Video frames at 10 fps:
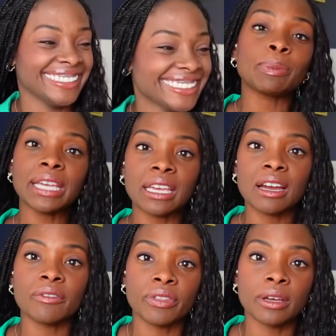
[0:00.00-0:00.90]
Speaking
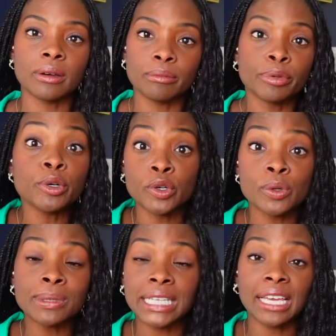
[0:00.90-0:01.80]
of the
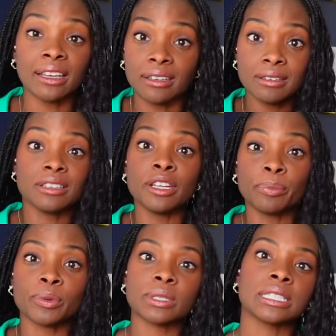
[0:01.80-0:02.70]
boobs and
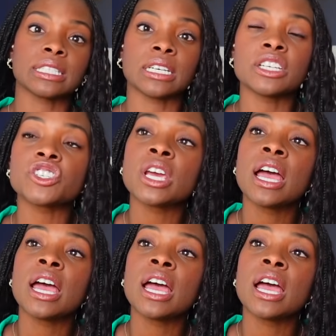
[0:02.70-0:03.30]
nipples and such,